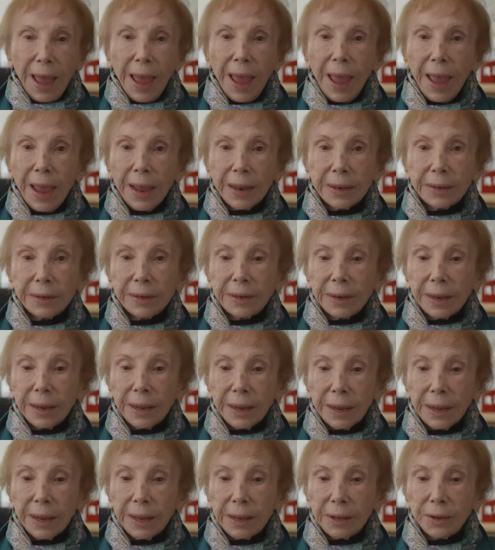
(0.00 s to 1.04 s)
And
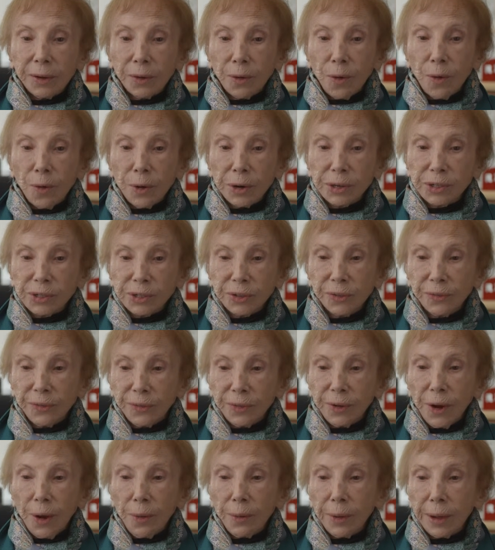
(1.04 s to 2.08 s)
in the course of
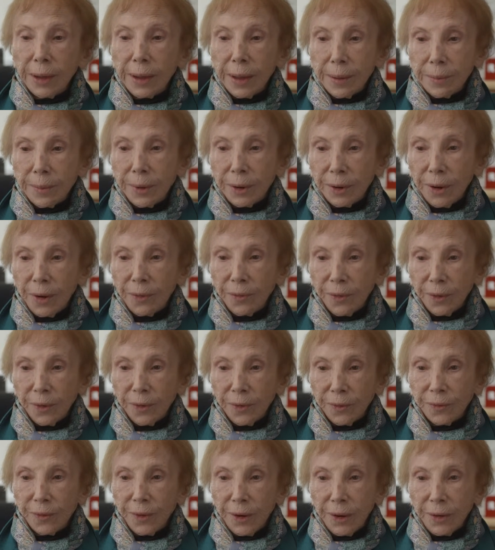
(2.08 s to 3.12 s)
knowing him and
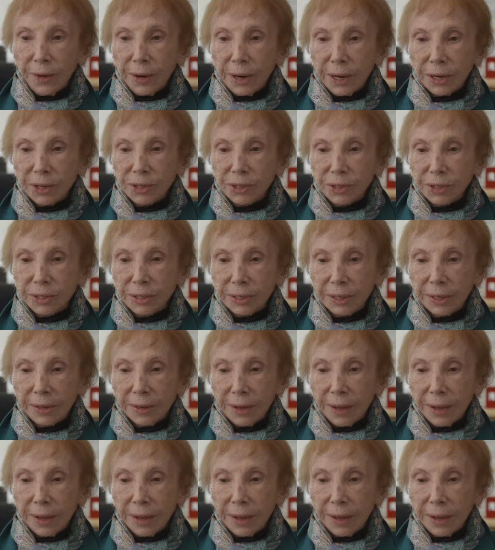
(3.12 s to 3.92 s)
over various